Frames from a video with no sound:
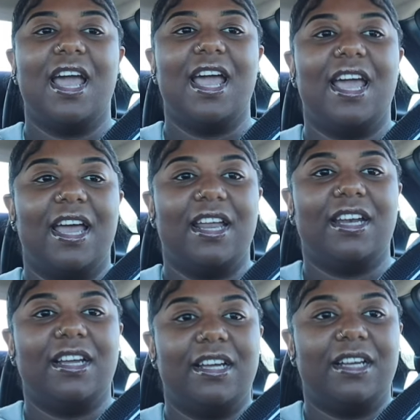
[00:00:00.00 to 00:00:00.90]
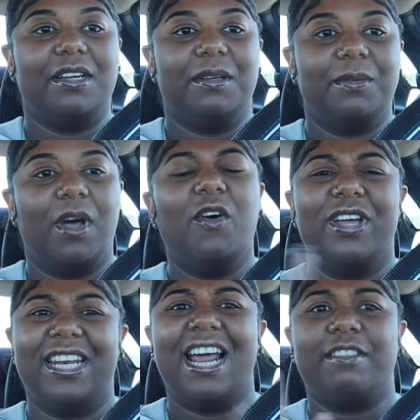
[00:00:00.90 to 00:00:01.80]
And um, oh
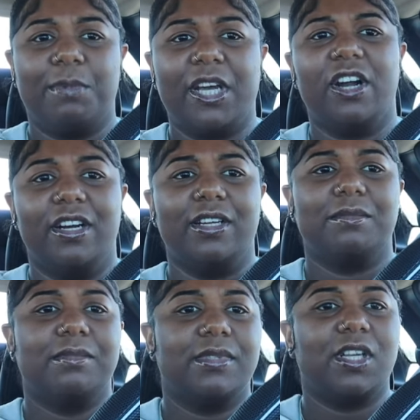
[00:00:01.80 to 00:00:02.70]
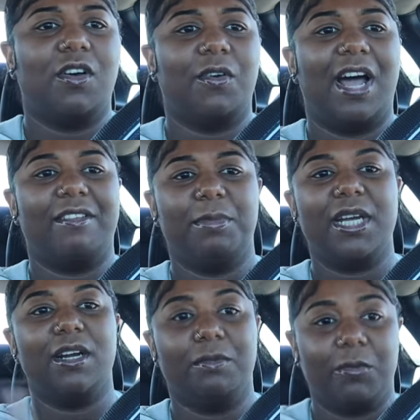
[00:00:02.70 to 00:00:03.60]
and I have to pick her up. So I have to pick
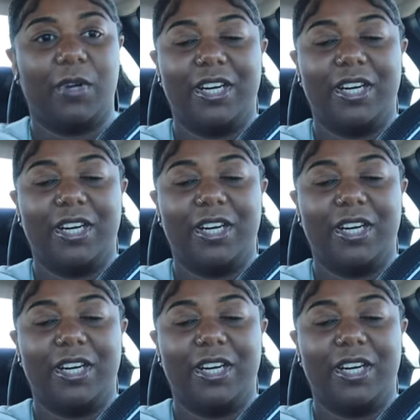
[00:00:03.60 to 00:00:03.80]
her up